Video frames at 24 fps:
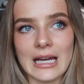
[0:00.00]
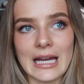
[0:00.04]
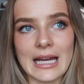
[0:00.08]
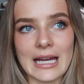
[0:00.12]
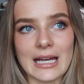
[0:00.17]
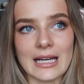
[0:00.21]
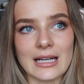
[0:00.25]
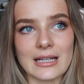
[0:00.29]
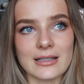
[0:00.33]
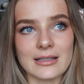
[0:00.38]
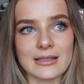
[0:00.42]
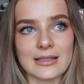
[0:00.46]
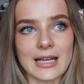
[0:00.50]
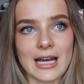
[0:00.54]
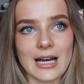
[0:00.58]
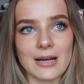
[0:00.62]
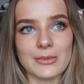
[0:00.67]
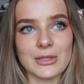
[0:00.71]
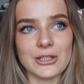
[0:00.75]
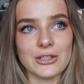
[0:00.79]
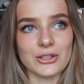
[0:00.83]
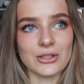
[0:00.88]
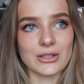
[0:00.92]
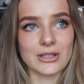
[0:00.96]
and
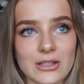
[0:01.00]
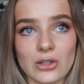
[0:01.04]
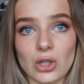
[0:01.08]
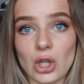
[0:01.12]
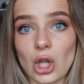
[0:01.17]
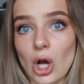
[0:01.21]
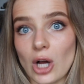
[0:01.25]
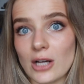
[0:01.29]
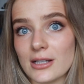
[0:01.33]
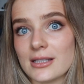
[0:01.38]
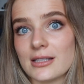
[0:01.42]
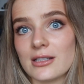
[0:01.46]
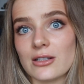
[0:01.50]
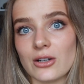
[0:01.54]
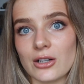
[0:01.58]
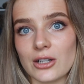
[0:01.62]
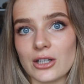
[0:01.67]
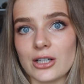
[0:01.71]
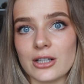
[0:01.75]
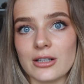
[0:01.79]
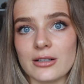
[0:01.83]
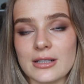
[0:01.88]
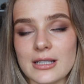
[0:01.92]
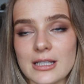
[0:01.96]
Gabbie just lost it on
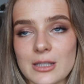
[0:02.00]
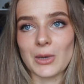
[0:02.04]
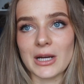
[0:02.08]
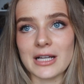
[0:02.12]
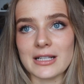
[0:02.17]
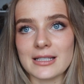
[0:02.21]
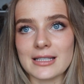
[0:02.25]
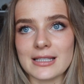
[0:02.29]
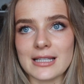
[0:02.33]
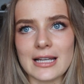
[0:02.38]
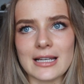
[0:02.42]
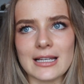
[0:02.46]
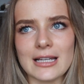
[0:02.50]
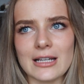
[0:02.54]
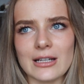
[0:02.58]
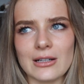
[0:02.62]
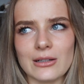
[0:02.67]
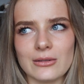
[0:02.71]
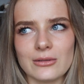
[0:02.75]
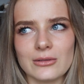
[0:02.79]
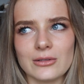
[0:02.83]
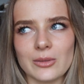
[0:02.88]
her despite sending